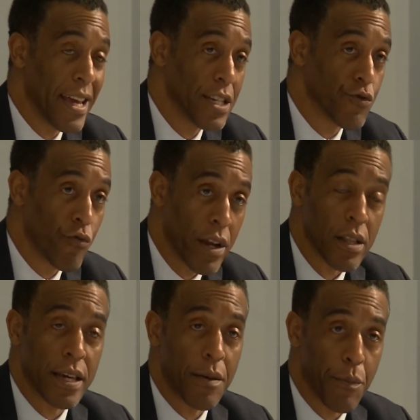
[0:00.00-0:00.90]
is
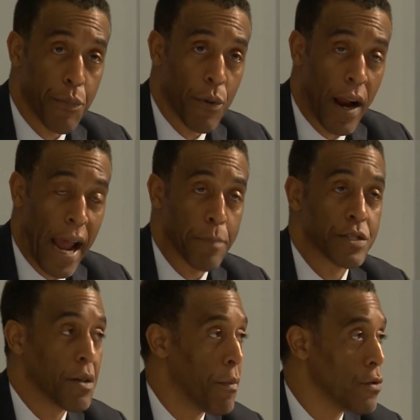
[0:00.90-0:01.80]
really
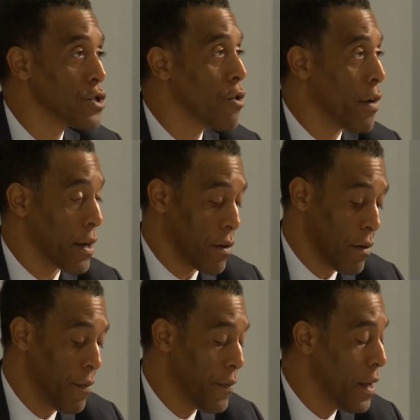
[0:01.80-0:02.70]
perhaps the most critical,